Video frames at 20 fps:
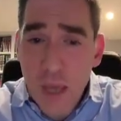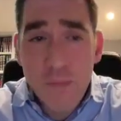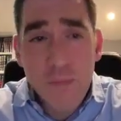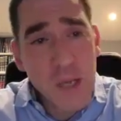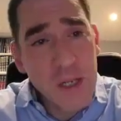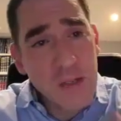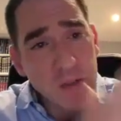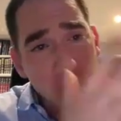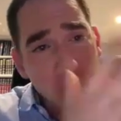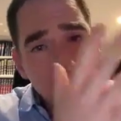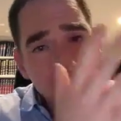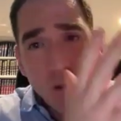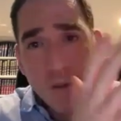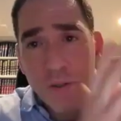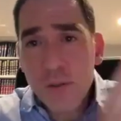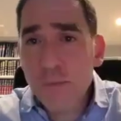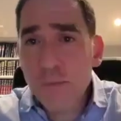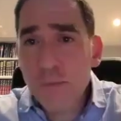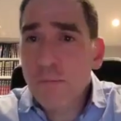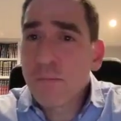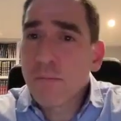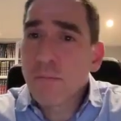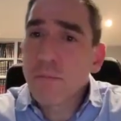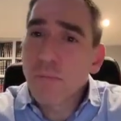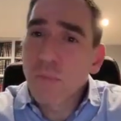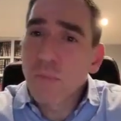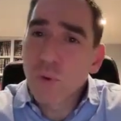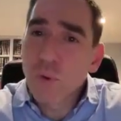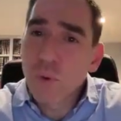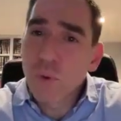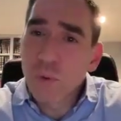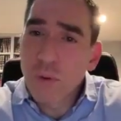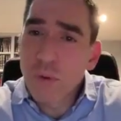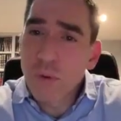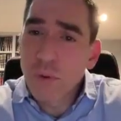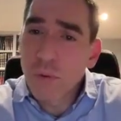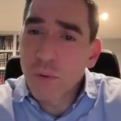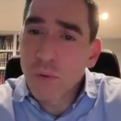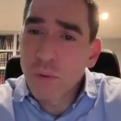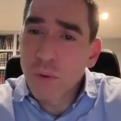And based on that,
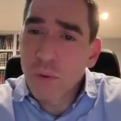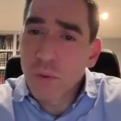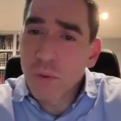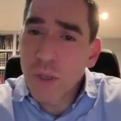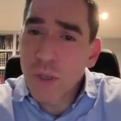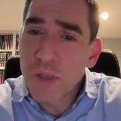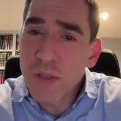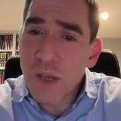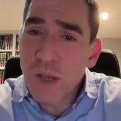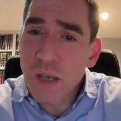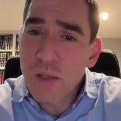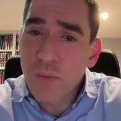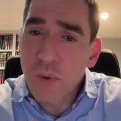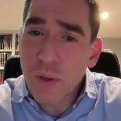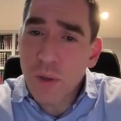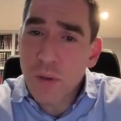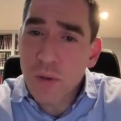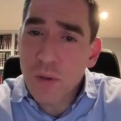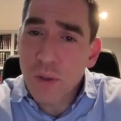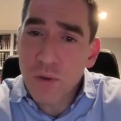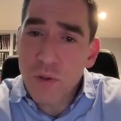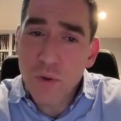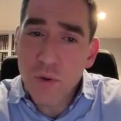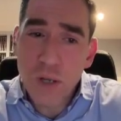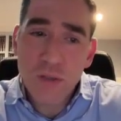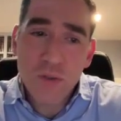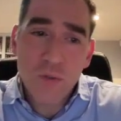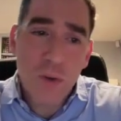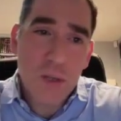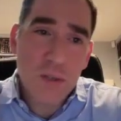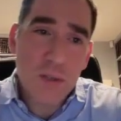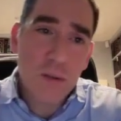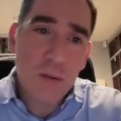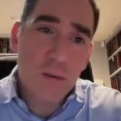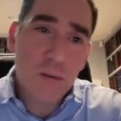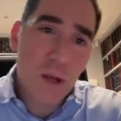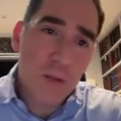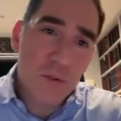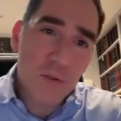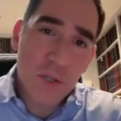you assess whether you're
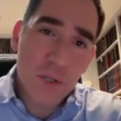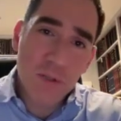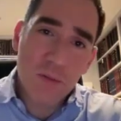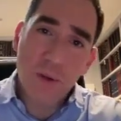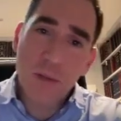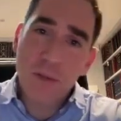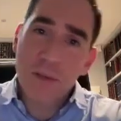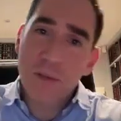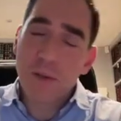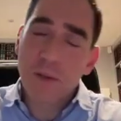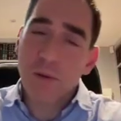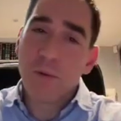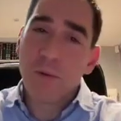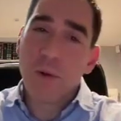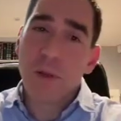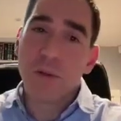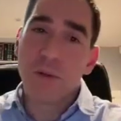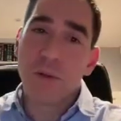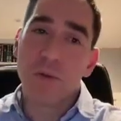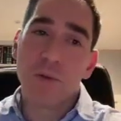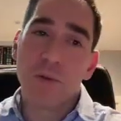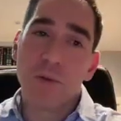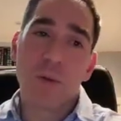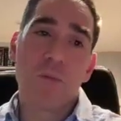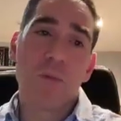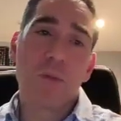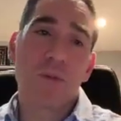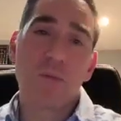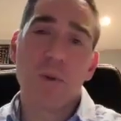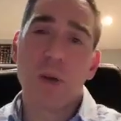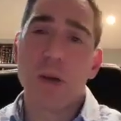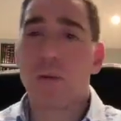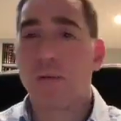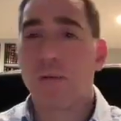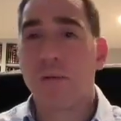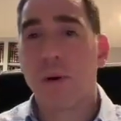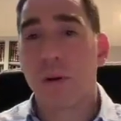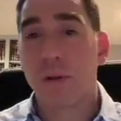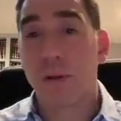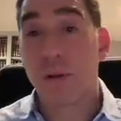transgressing or not transgressing, or whether you're doing what's right
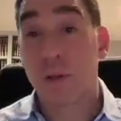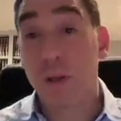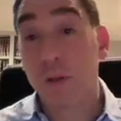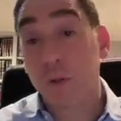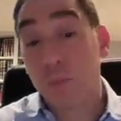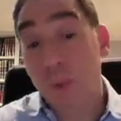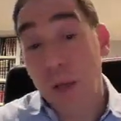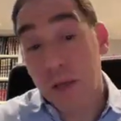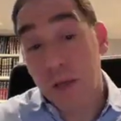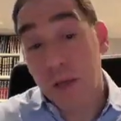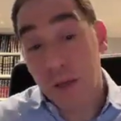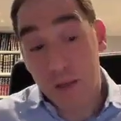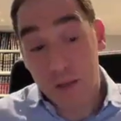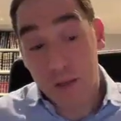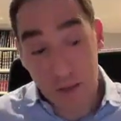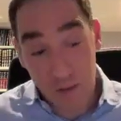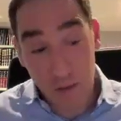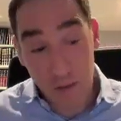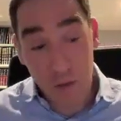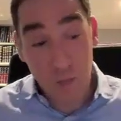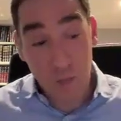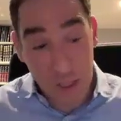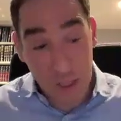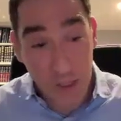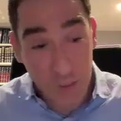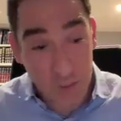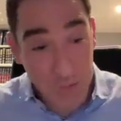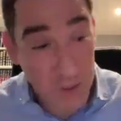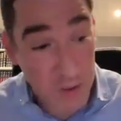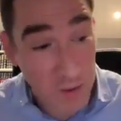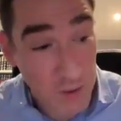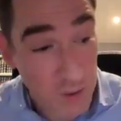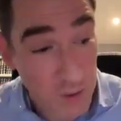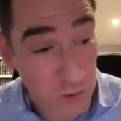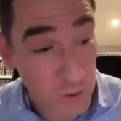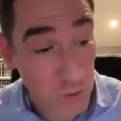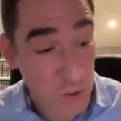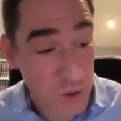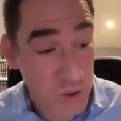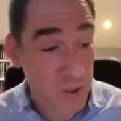or wrong. And then you may come to the
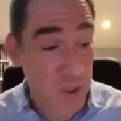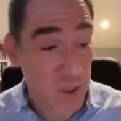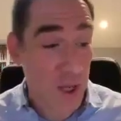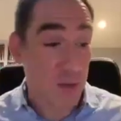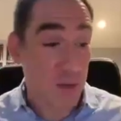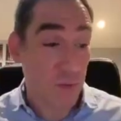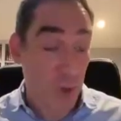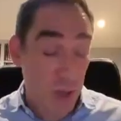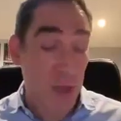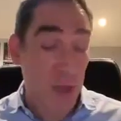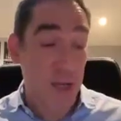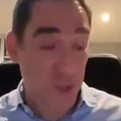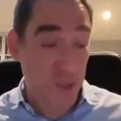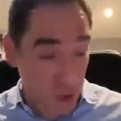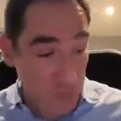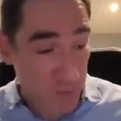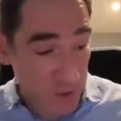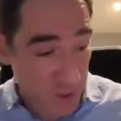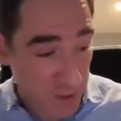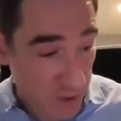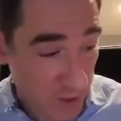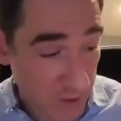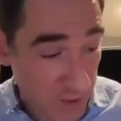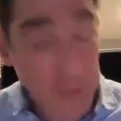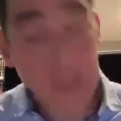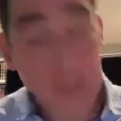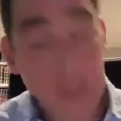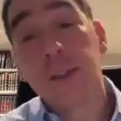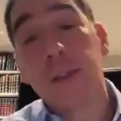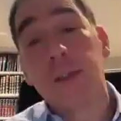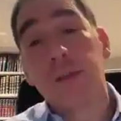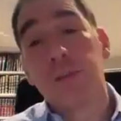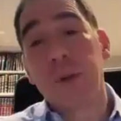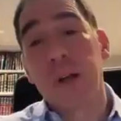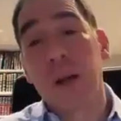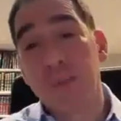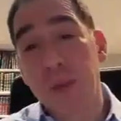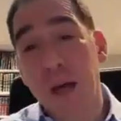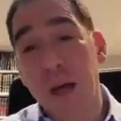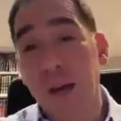conclusion that, well, I should be there,
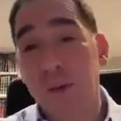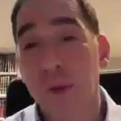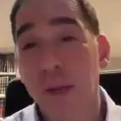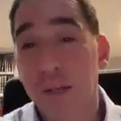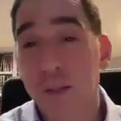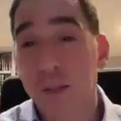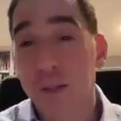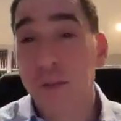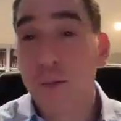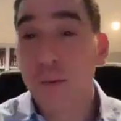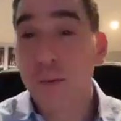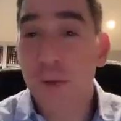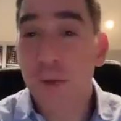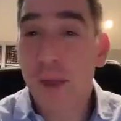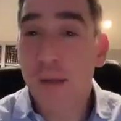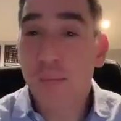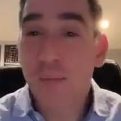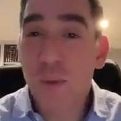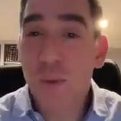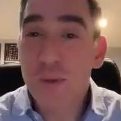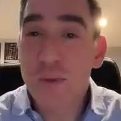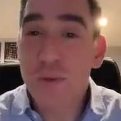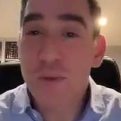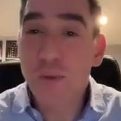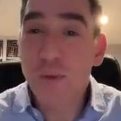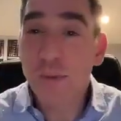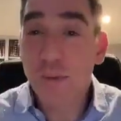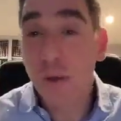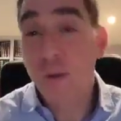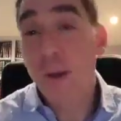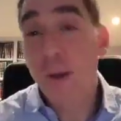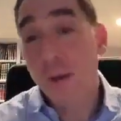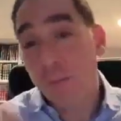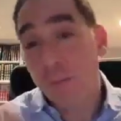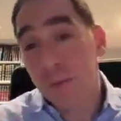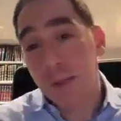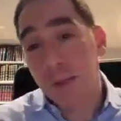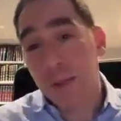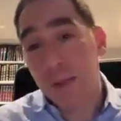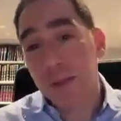but I'm not ready to do that personally.
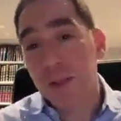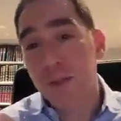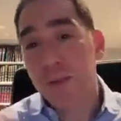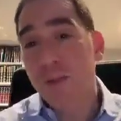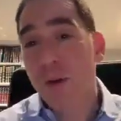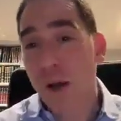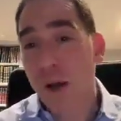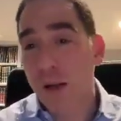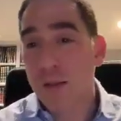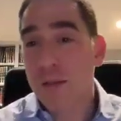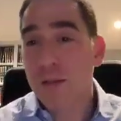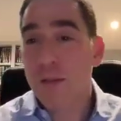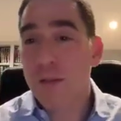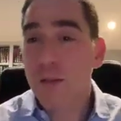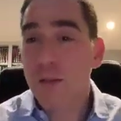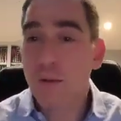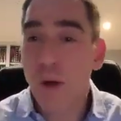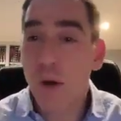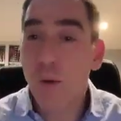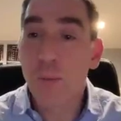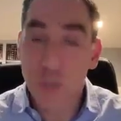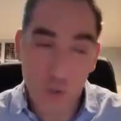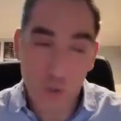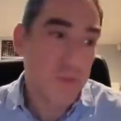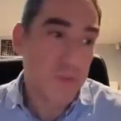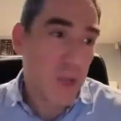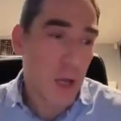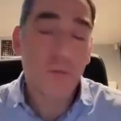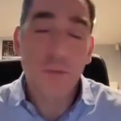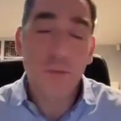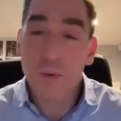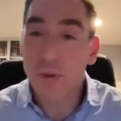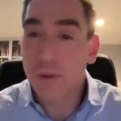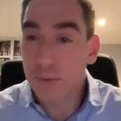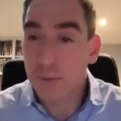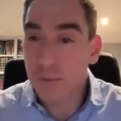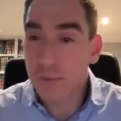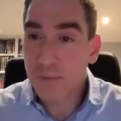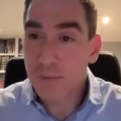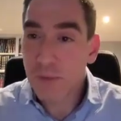Okay, well, at least you're honest and but you've dealt
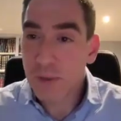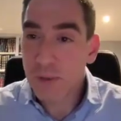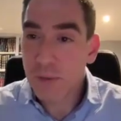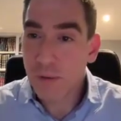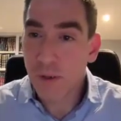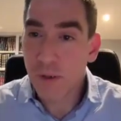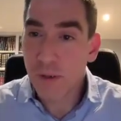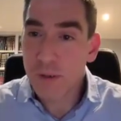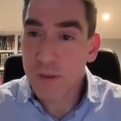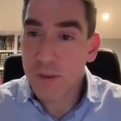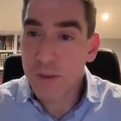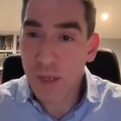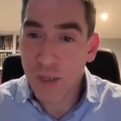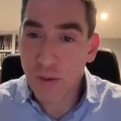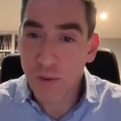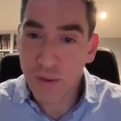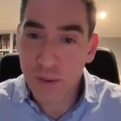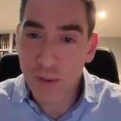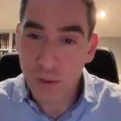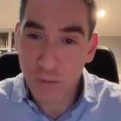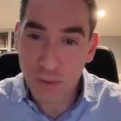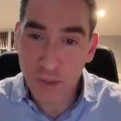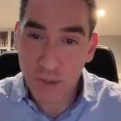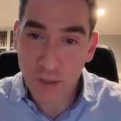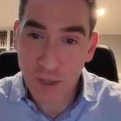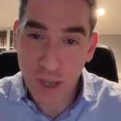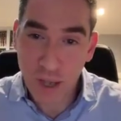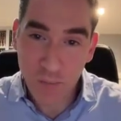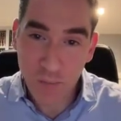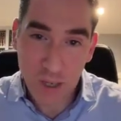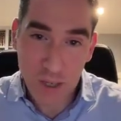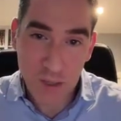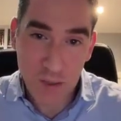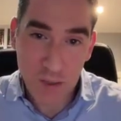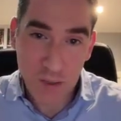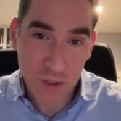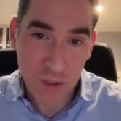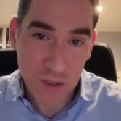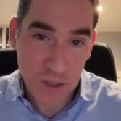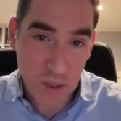with it. Right? It's better to deal with it in that way
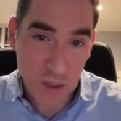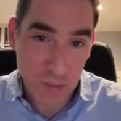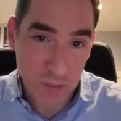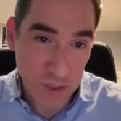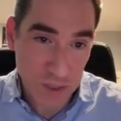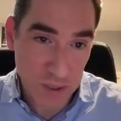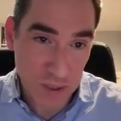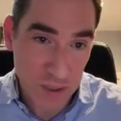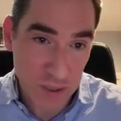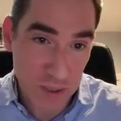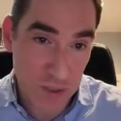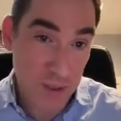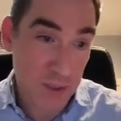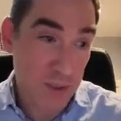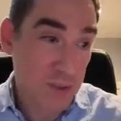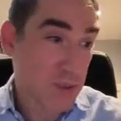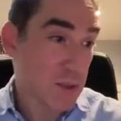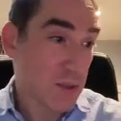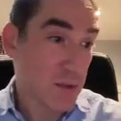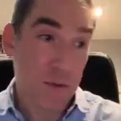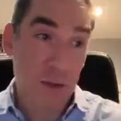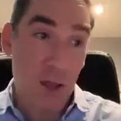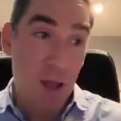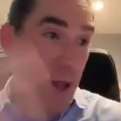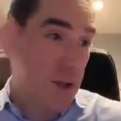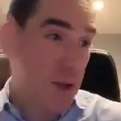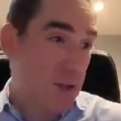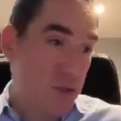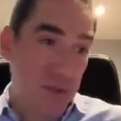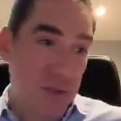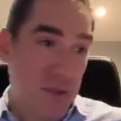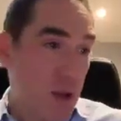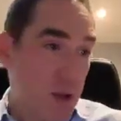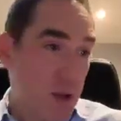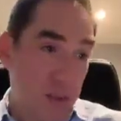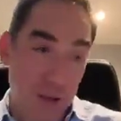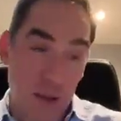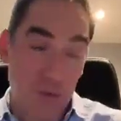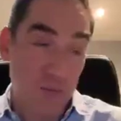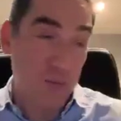than to just completely consider, yeah, it's just
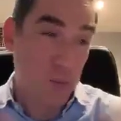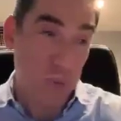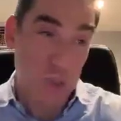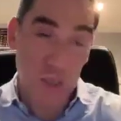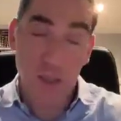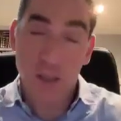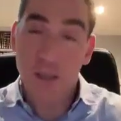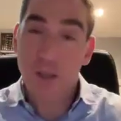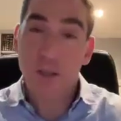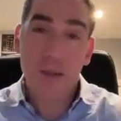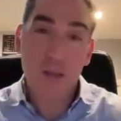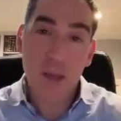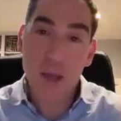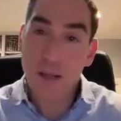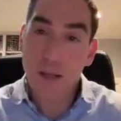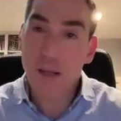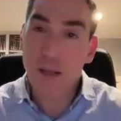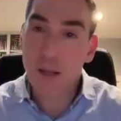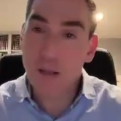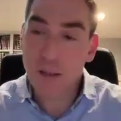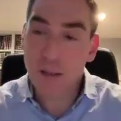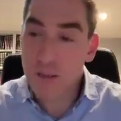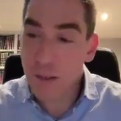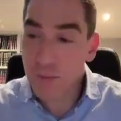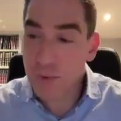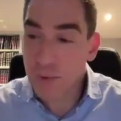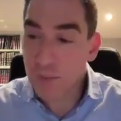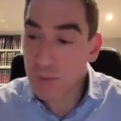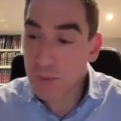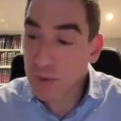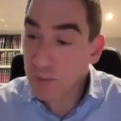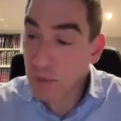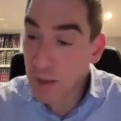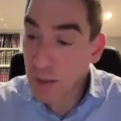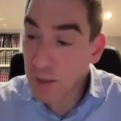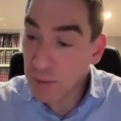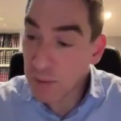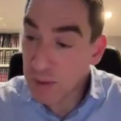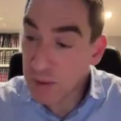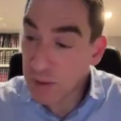not a thing for me. That's not acceptable, in
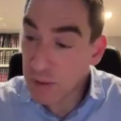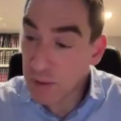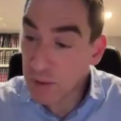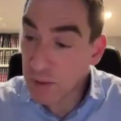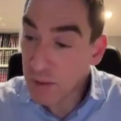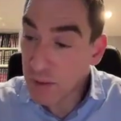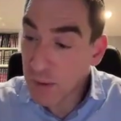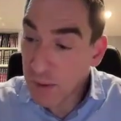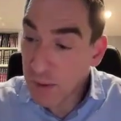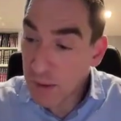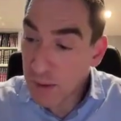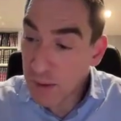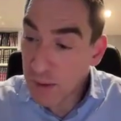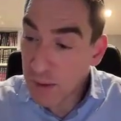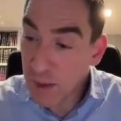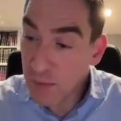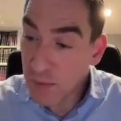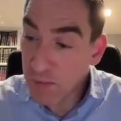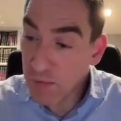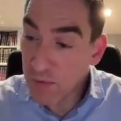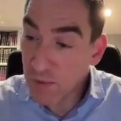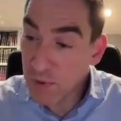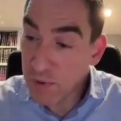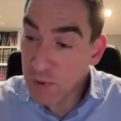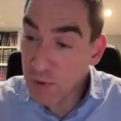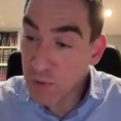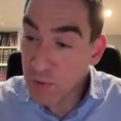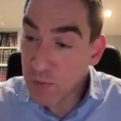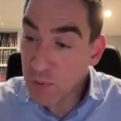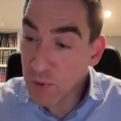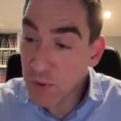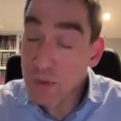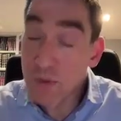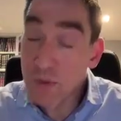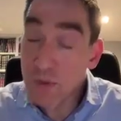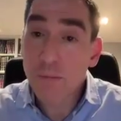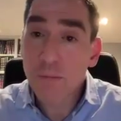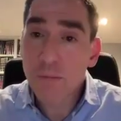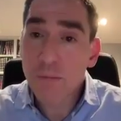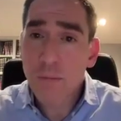my opinion, for a Jewish
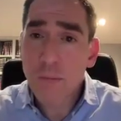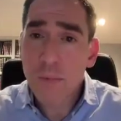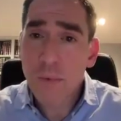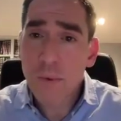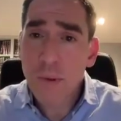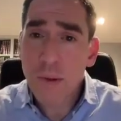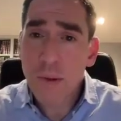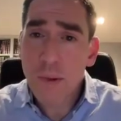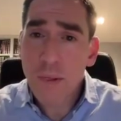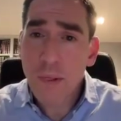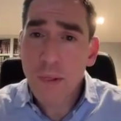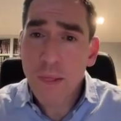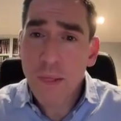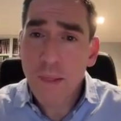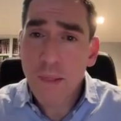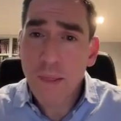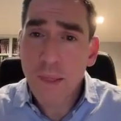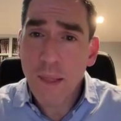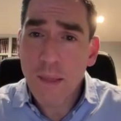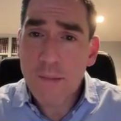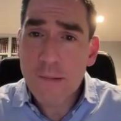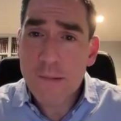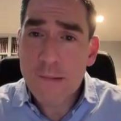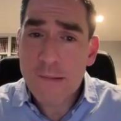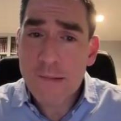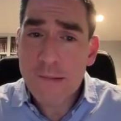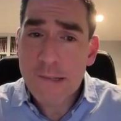person. Yeah.